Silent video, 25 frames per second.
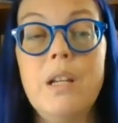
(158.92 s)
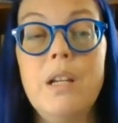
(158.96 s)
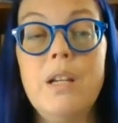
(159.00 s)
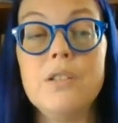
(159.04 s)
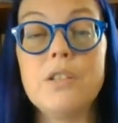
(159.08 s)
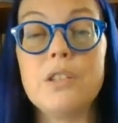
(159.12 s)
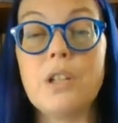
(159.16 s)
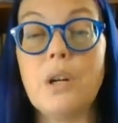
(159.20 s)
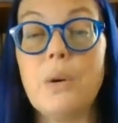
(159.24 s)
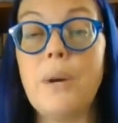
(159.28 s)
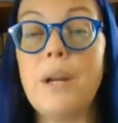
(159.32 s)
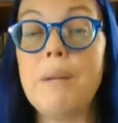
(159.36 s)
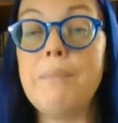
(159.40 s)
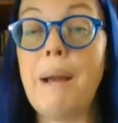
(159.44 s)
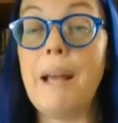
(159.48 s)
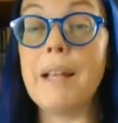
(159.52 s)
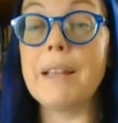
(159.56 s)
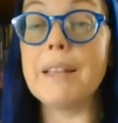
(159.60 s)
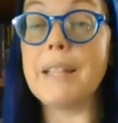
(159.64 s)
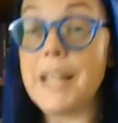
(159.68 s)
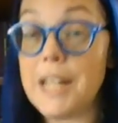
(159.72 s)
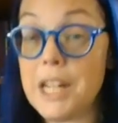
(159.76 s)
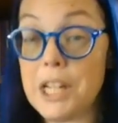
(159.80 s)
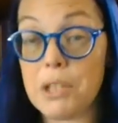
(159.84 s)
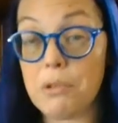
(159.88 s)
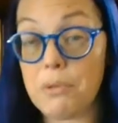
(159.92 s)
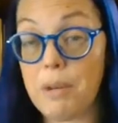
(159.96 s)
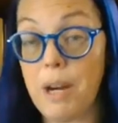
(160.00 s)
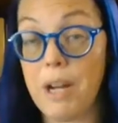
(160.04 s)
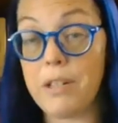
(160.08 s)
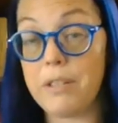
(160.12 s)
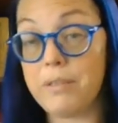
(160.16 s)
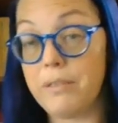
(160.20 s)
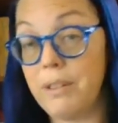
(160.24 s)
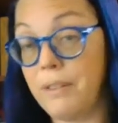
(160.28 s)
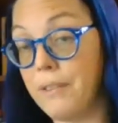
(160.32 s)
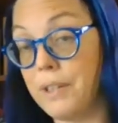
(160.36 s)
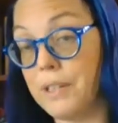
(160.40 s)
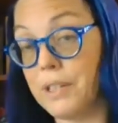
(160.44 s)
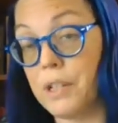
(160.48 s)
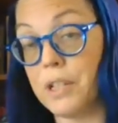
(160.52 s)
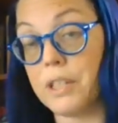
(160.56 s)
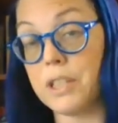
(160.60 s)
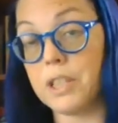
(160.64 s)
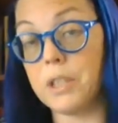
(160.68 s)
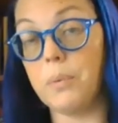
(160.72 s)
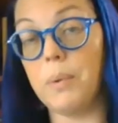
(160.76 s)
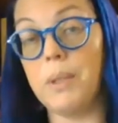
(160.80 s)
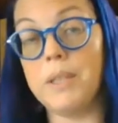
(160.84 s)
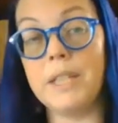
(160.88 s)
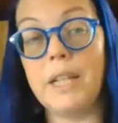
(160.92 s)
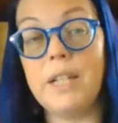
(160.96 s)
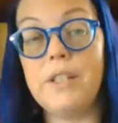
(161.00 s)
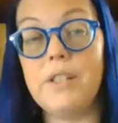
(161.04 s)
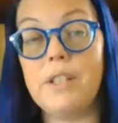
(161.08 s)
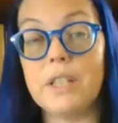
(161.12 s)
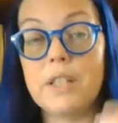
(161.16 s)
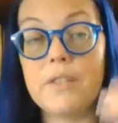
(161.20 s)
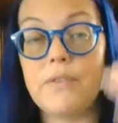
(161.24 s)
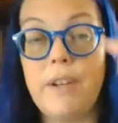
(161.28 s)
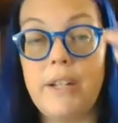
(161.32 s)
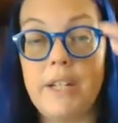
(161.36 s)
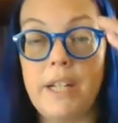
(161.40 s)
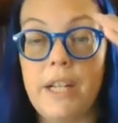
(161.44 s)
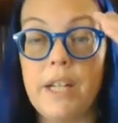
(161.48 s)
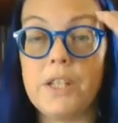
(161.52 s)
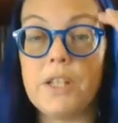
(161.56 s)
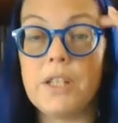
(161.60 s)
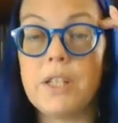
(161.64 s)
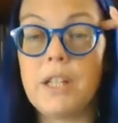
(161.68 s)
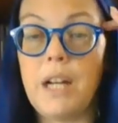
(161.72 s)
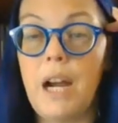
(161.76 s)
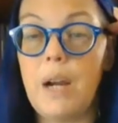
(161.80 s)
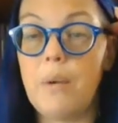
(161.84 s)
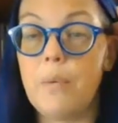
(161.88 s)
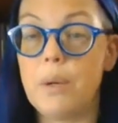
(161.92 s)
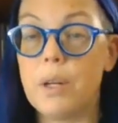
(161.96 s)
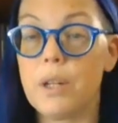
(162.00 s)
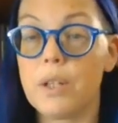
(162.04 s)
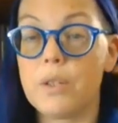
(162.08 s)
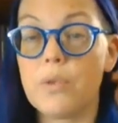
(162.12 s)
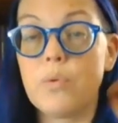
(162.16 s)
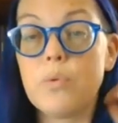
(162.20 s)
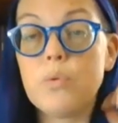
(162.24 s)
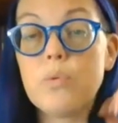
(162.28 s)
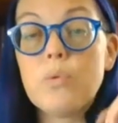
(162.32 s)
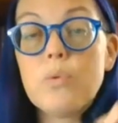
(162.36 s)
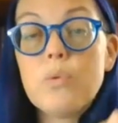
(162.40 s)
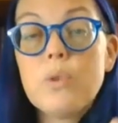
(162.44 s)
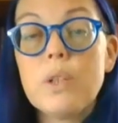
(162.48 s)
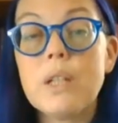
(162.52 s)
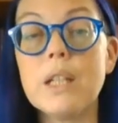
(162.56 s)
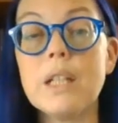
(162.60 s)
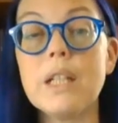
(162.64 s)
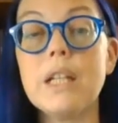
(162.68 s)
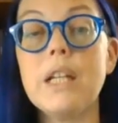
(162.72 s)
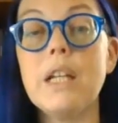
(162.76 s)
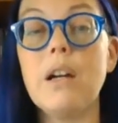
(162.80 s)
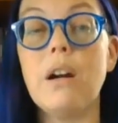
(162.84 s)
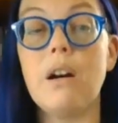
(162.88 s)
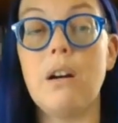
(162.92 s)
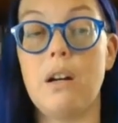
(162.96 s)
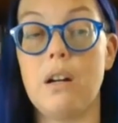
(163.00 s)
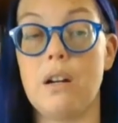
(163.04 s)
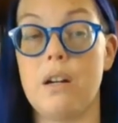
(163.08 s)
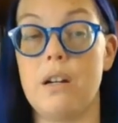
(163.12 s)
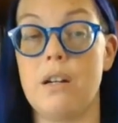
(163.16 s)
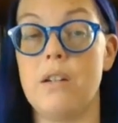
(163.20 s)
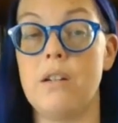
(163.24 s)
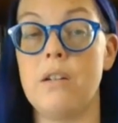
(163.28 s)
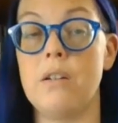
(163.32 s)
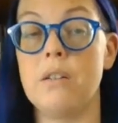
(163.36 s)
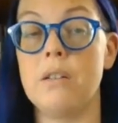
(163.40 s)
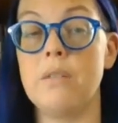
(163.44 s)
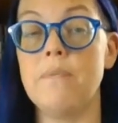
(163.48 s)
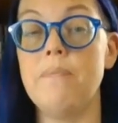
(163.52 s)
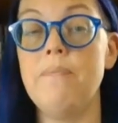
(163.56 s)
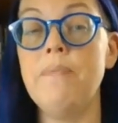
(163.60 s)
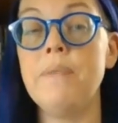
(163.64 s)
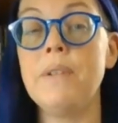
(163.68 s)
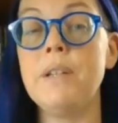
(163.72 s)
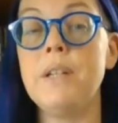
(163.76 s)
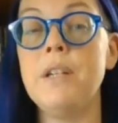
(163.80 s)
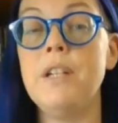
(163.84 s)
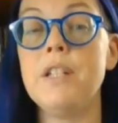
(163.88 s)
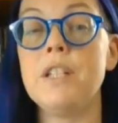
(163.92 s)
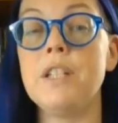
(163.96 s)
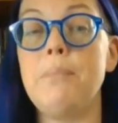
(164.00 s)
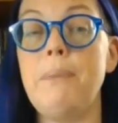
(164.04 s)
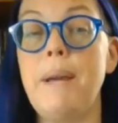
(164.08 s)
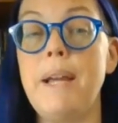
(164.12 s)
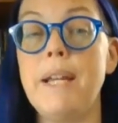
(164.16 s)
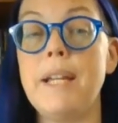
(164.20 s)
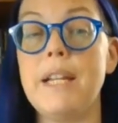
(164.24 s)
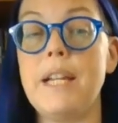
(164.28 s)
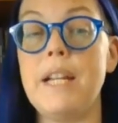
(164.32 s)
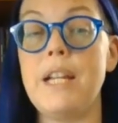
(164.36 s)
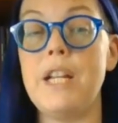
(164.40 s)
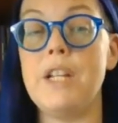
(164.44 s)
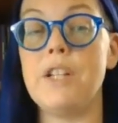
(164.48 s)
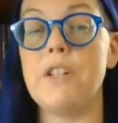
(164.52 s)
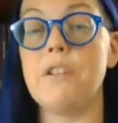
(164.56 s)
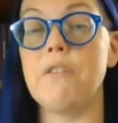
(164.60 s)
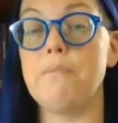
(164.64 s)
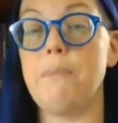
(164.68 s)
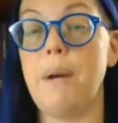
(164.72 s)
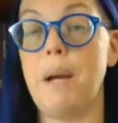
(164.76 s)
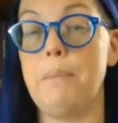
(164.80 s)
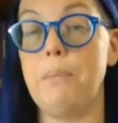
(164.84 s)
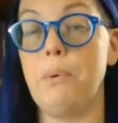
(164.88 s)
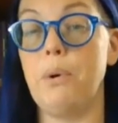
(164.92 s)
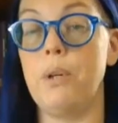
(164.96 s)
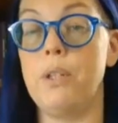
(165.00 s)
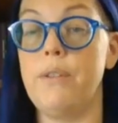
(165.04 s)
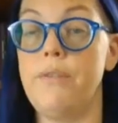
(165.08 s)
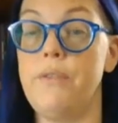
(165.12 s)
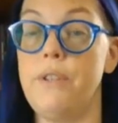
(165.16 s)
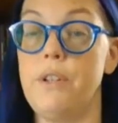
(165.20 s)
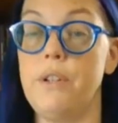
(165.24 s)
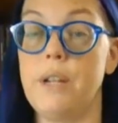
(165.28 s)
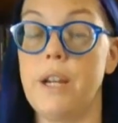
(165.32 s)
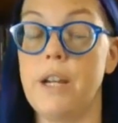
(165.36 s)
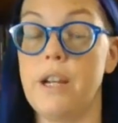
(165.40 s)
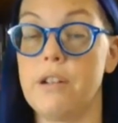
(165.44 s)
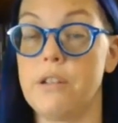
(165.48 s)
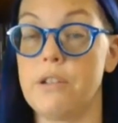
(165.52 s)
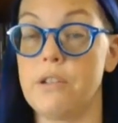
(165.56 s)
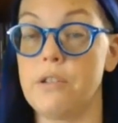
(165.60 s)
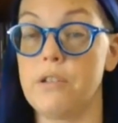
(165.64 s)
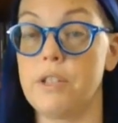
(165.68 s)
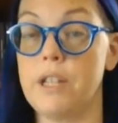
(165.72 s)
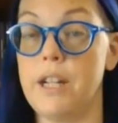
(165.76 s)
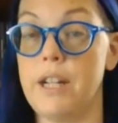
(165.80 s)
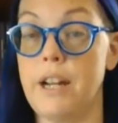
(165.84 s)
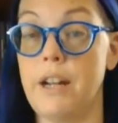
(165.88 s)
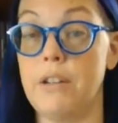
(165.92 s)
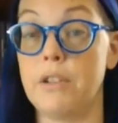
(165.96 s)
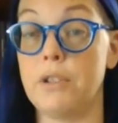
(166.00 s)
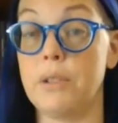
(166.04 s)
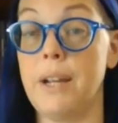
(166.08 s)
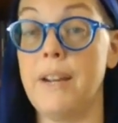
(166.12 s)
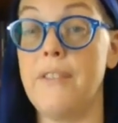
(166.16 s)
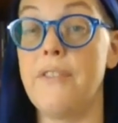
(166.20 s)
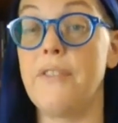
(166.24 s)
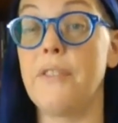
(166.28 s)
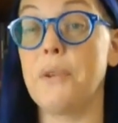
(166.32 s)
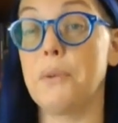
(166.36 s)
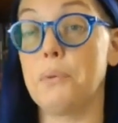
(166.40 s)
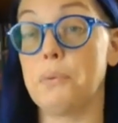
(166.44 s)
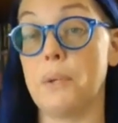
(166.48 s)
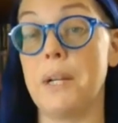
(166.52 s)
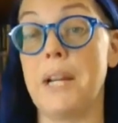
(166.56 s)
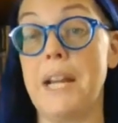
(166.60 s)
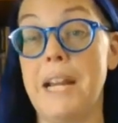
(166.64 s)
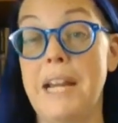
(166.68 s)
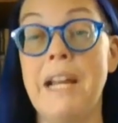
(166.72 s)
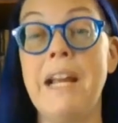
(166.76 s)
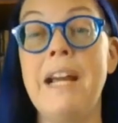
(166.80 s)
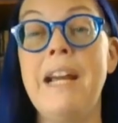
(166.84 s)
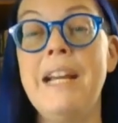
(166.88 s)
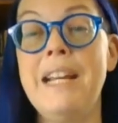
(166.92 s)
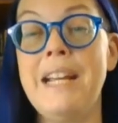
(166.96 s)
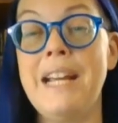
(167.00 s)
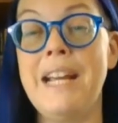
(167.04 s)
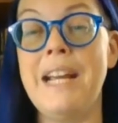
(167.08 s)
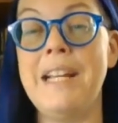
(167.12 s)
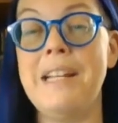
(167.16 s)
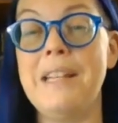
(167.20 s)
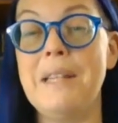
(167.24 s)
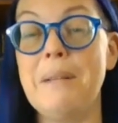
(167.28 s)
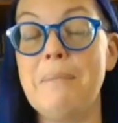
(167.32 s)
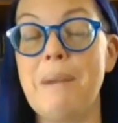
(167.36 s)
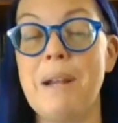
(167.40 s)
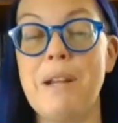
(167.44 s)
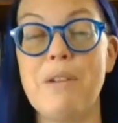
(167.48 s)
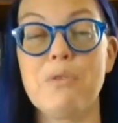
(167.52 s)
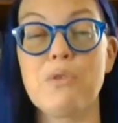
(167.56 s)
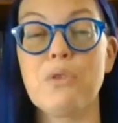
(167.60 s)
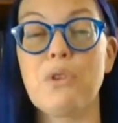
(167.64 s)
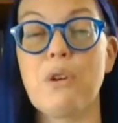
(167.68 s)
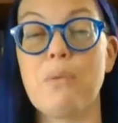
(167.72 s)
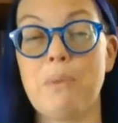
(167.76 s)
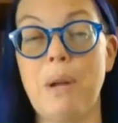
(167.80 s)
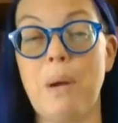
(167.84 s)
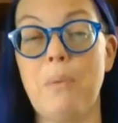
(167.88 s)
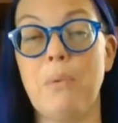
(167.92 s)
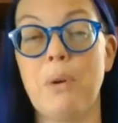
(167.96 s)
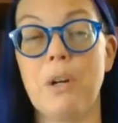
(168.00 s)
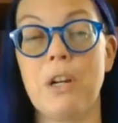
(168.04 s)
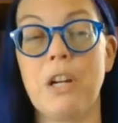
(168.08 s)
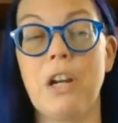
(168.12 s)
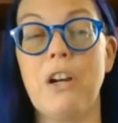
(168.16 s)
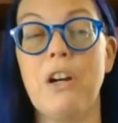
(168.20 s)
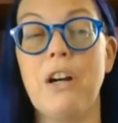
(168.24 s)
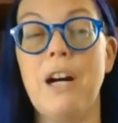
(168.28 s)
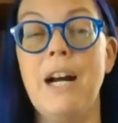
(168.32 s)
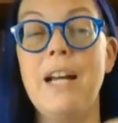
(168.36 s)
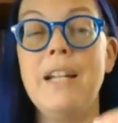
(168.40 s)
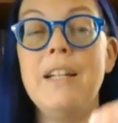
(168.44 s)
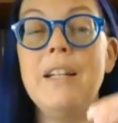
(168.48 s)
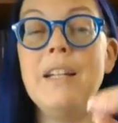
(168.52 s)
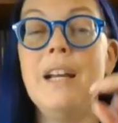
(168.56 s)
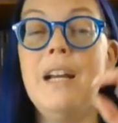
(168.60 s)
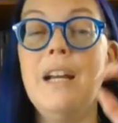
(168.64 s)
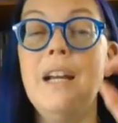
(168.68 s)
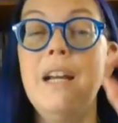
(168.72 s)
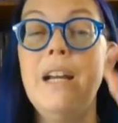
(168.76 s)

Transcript: So in my latest round of revisions, the ones I just finished, I worked really hard to make each of my point of view characters stand out. So I have three in the manuscript I'm working on.